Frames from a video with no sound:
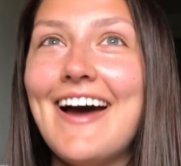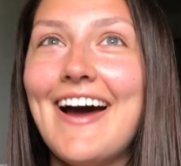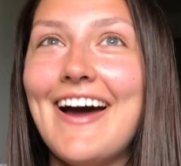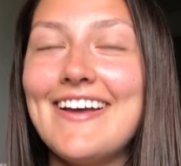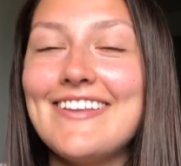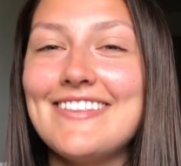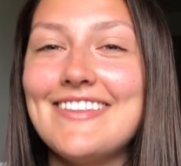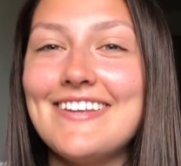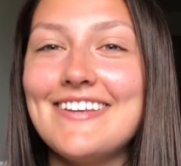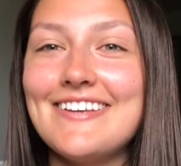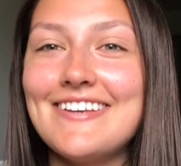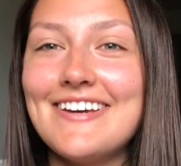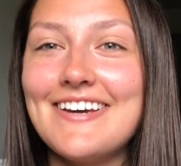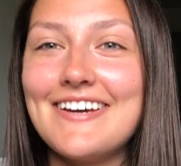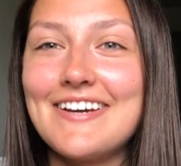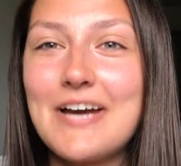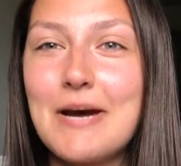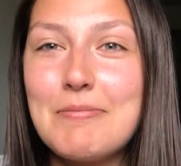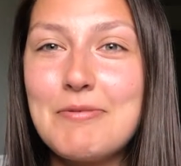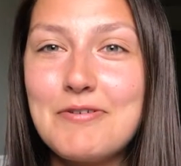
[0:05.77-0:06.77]
I think a
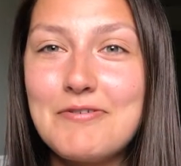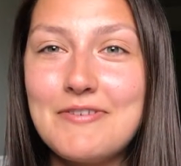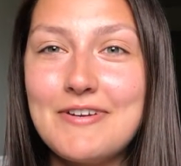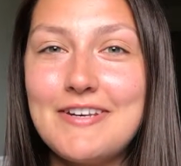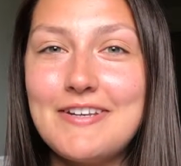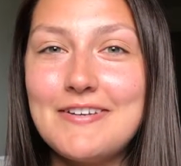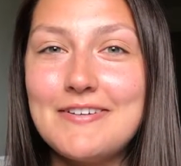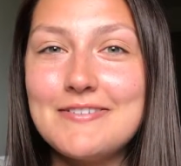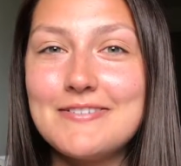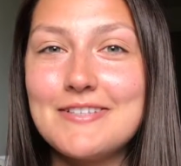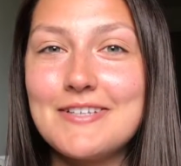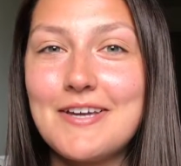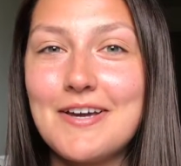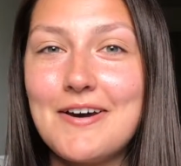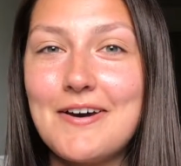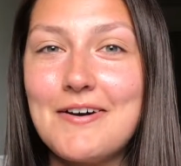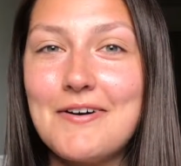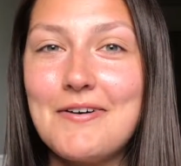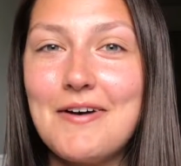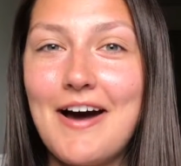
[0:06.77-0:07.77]
couple videos
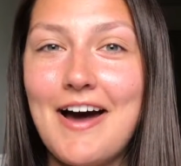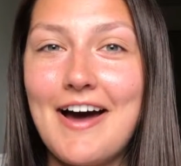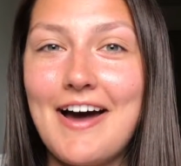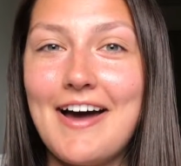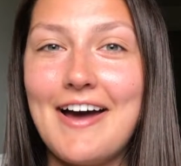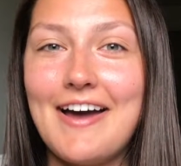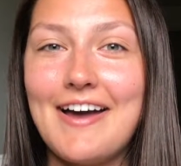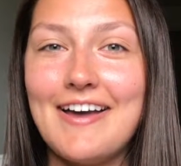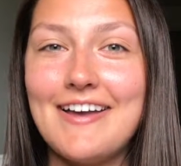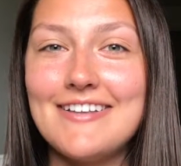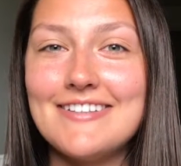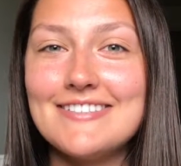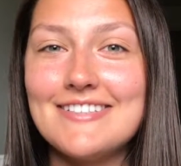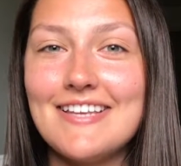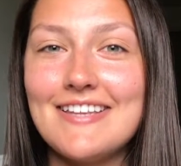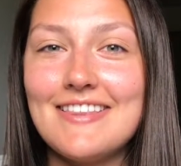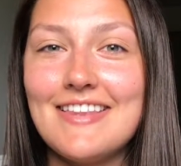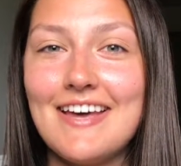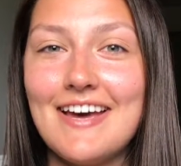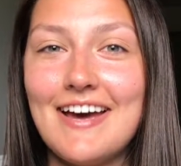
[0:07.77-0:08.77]
ago I
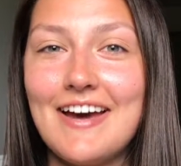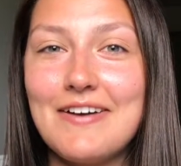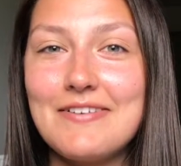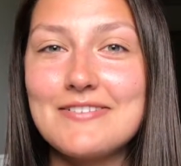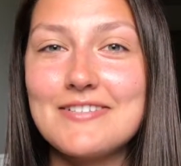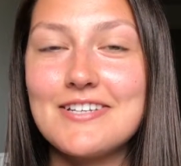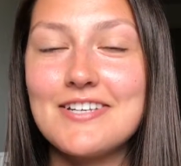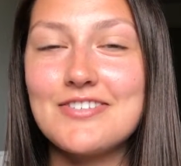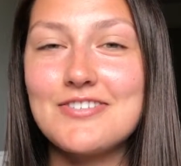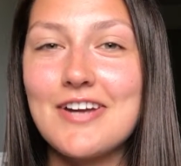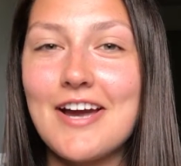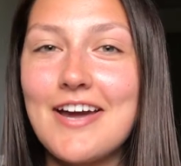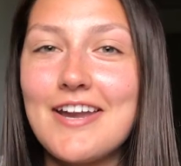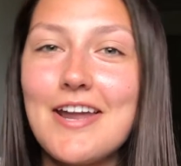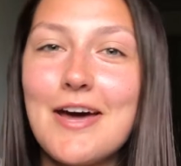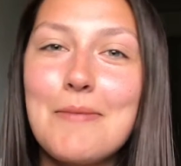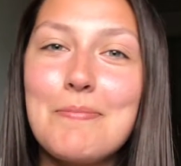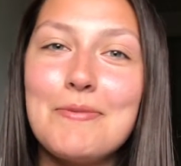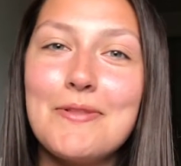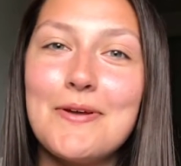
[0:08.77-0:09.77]
said that I was going to try and
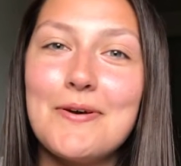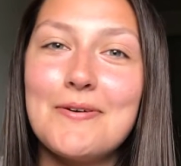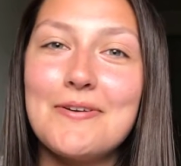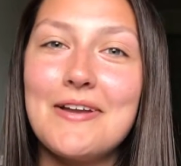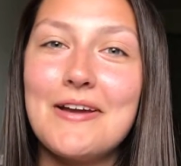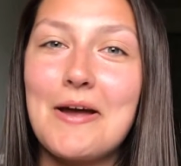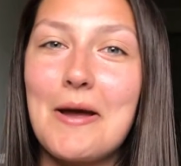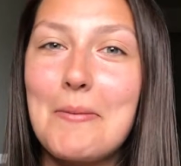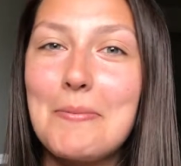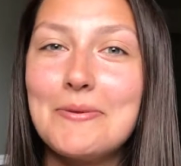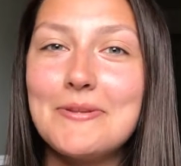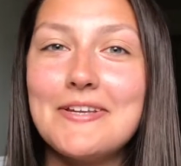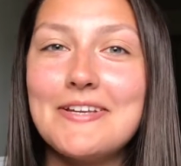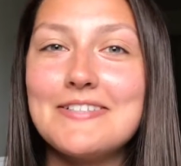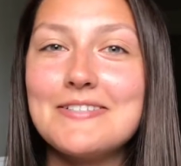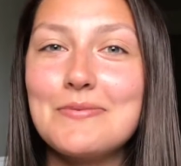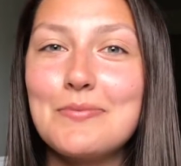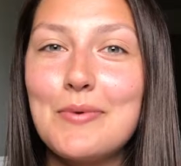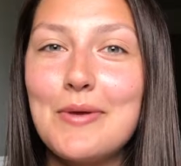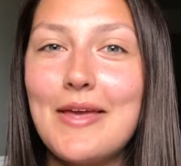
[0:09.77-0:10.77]
upload a couple
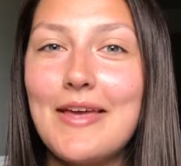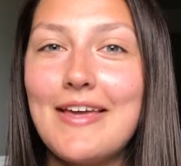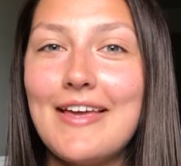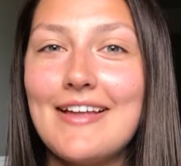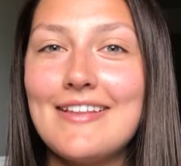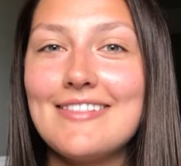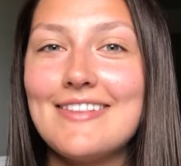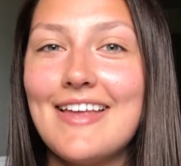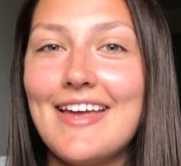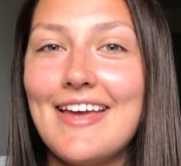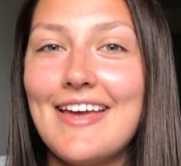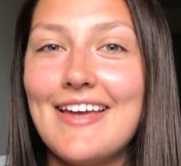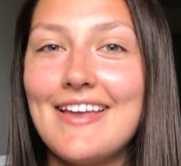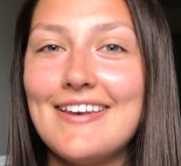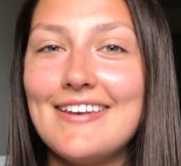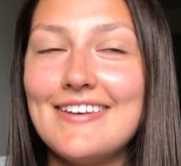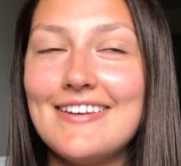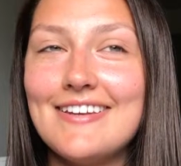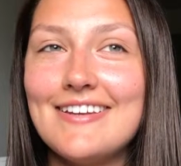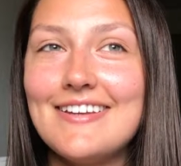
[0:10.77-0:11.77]
days a week, and
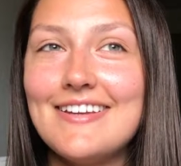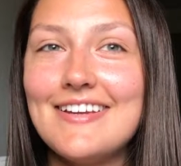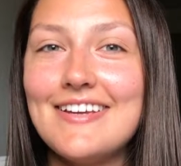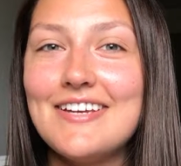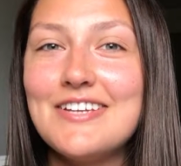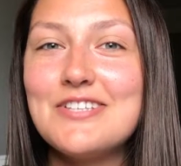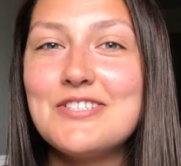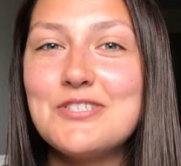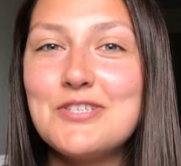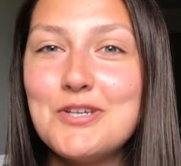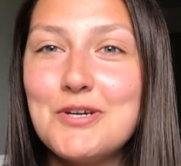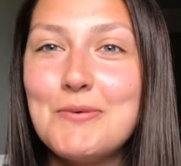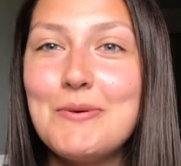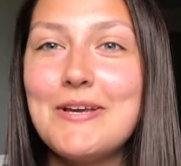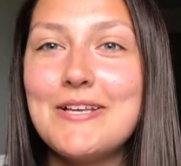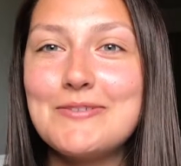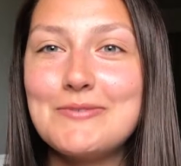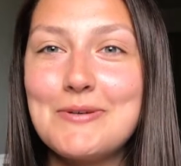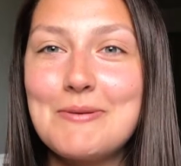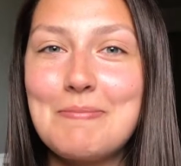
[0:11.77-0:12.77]
then 2
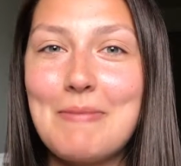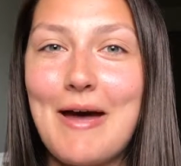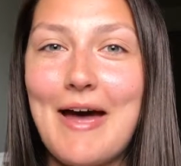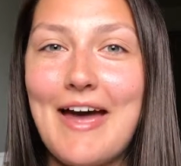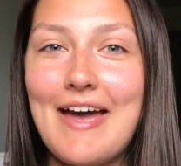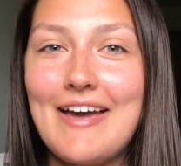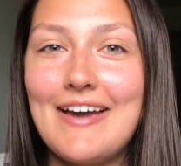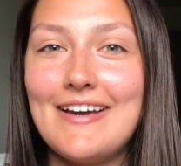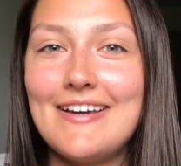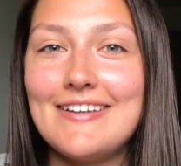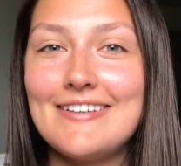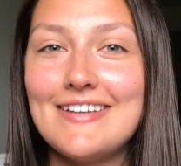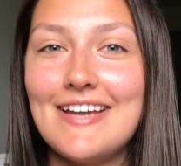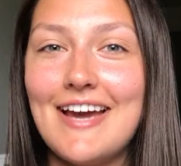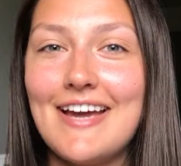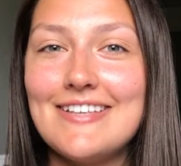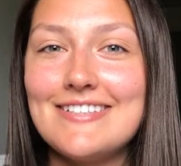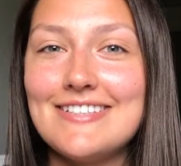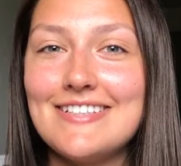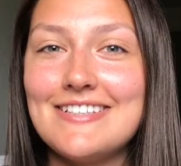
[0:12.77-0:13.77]
weeks went by and
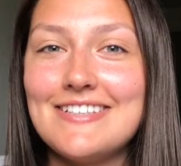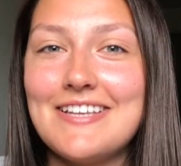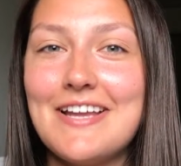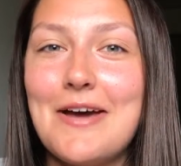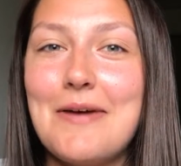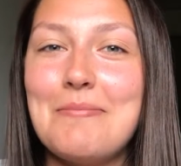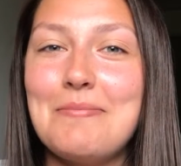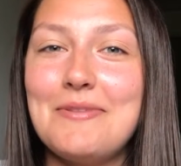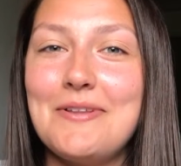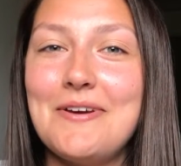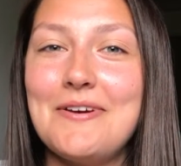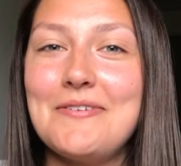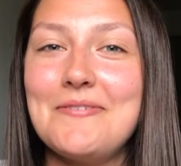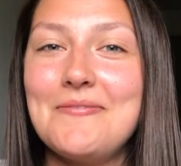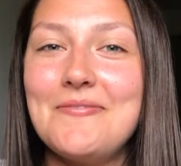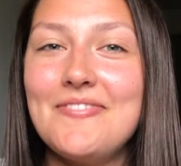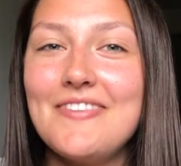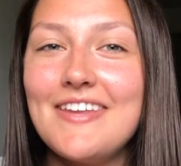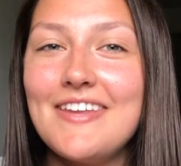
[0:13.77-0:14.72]
I didn't upload.